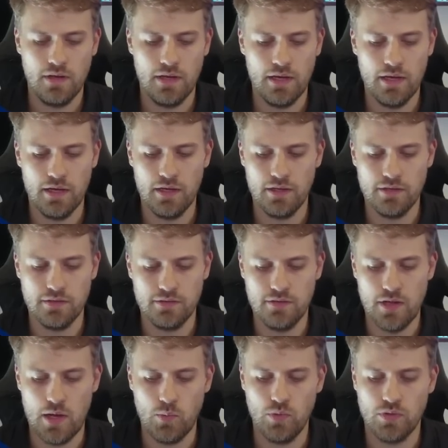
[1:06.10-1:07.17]
and
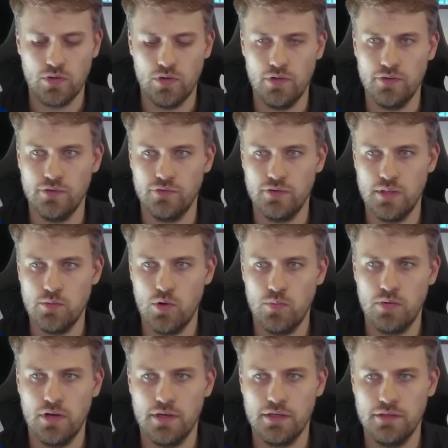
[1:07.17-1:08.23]
I will call this demo
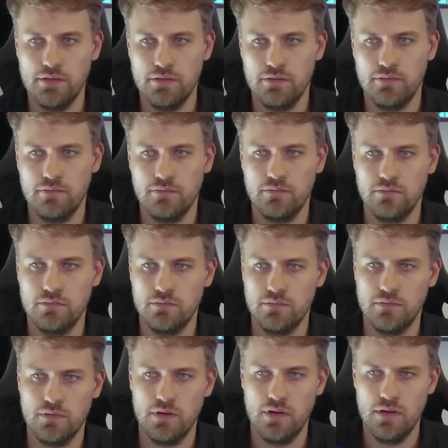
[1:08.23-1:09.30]
plugin.
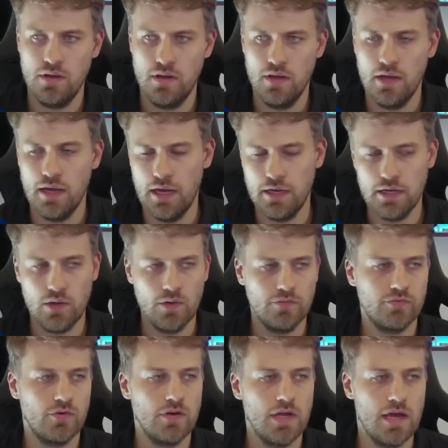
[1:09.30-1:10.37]
And now
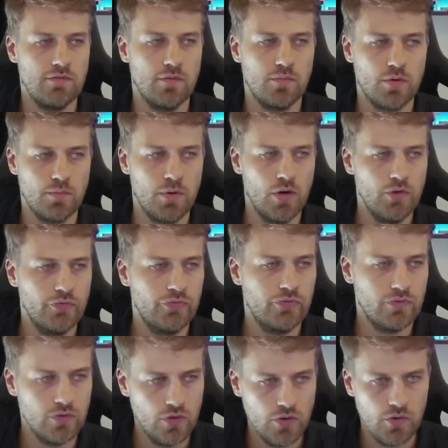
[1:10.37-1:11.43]
I've already have a proposed
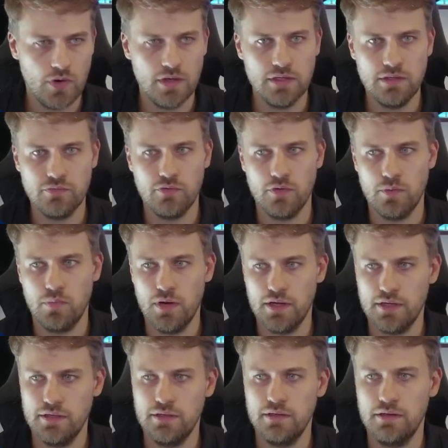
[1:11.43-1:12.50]
UUID for the
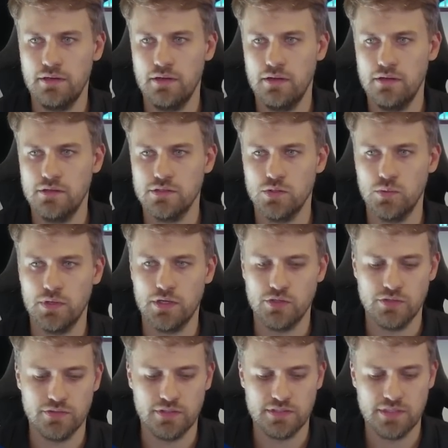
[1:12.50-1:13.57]
plugin. So we can
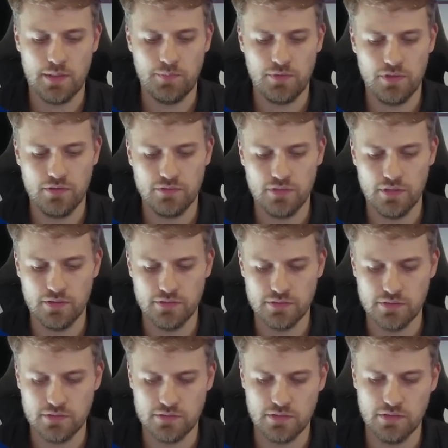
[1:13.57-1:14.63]
just accept this and this
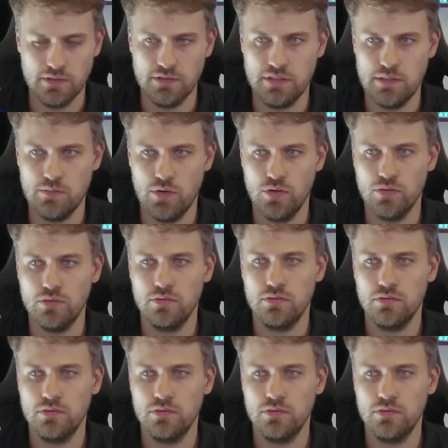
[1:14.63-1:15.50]
is a demo.